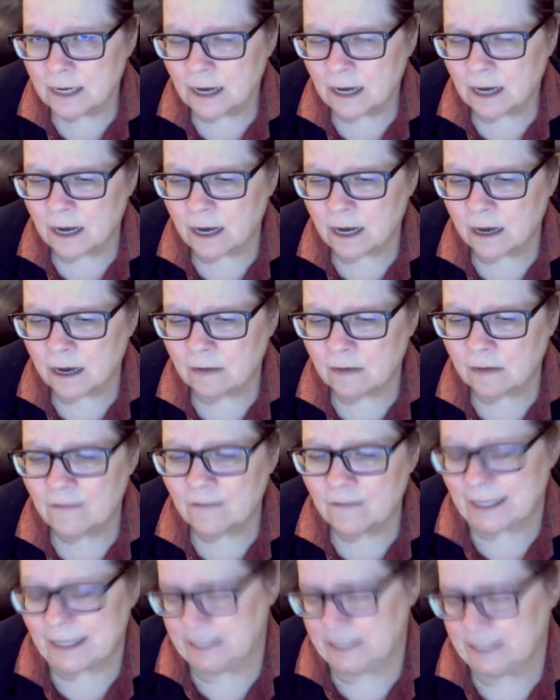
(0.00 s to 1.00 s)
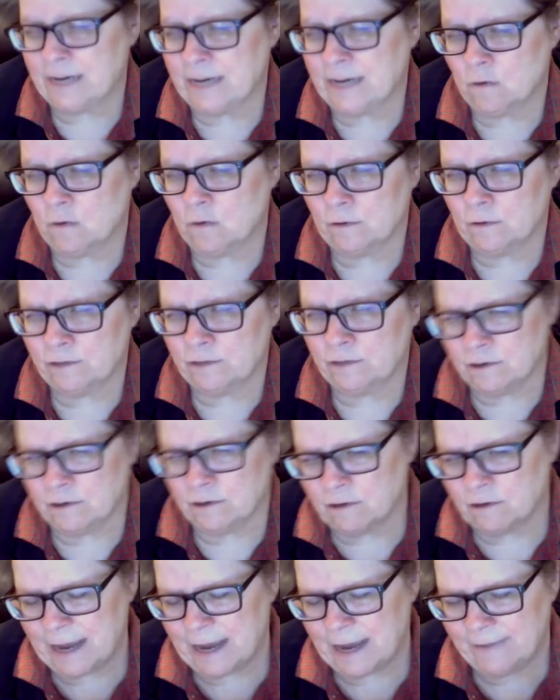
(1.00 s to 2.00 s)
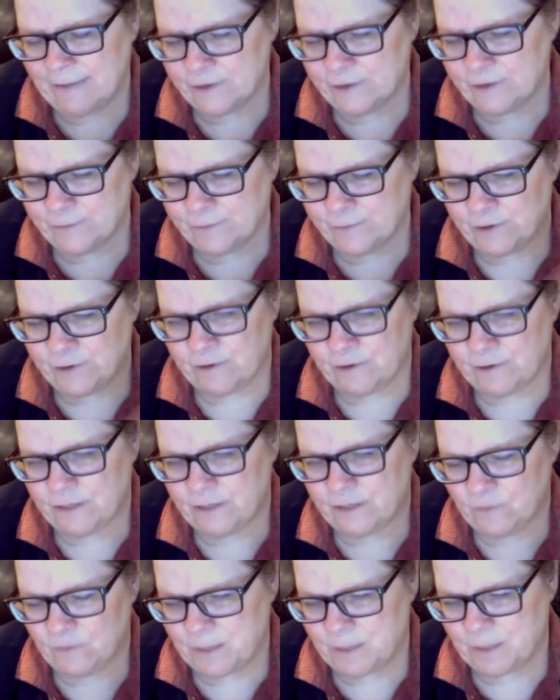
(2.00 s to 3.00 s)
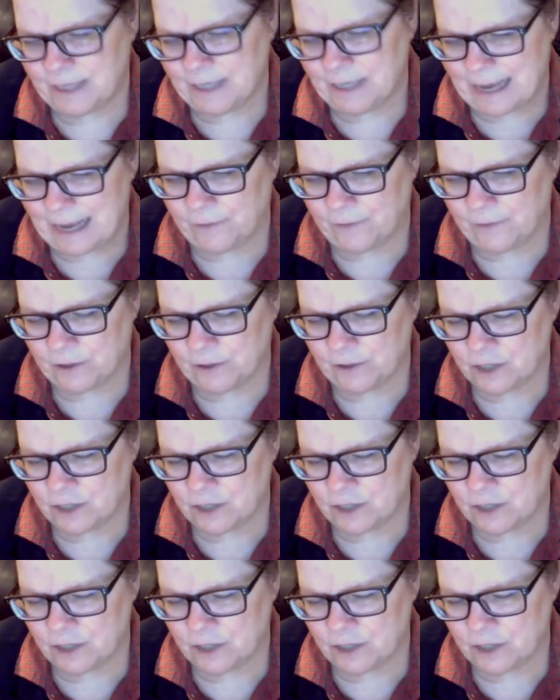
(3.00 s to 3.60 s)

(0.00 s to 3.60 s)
of that stay order. So you'll have your notice of appeal out there.